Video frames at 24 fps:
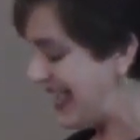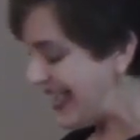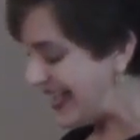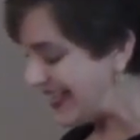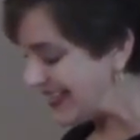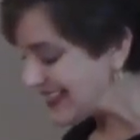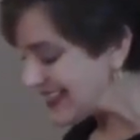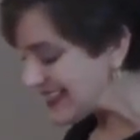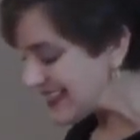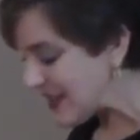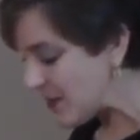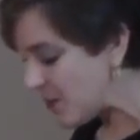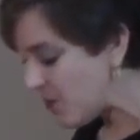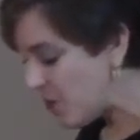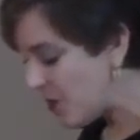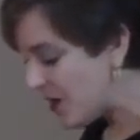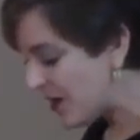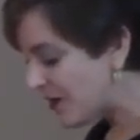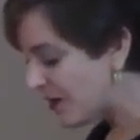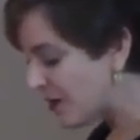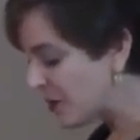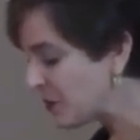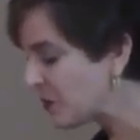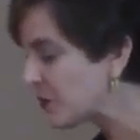And
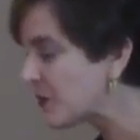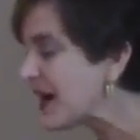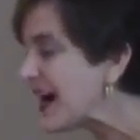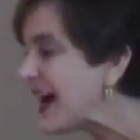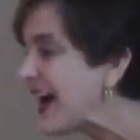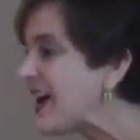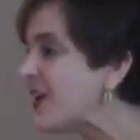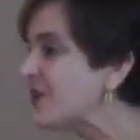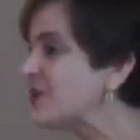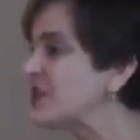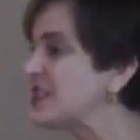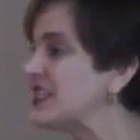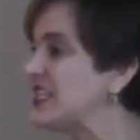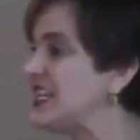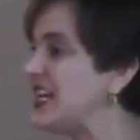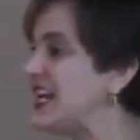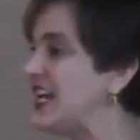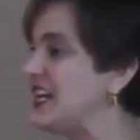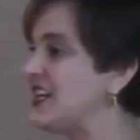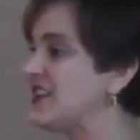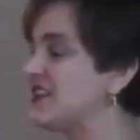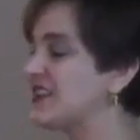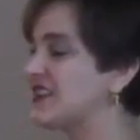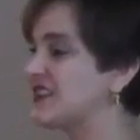somewhere around the
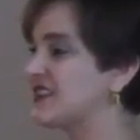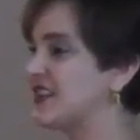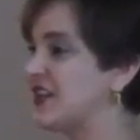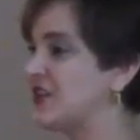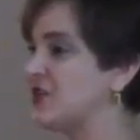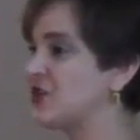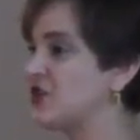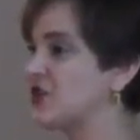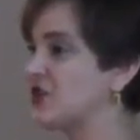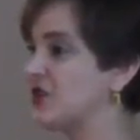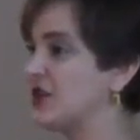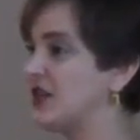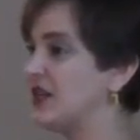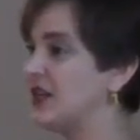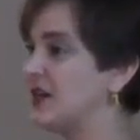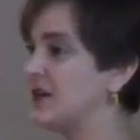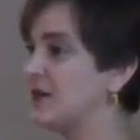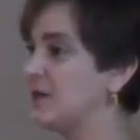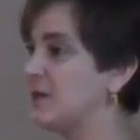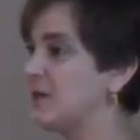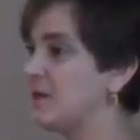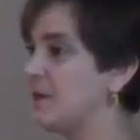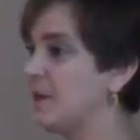8th century,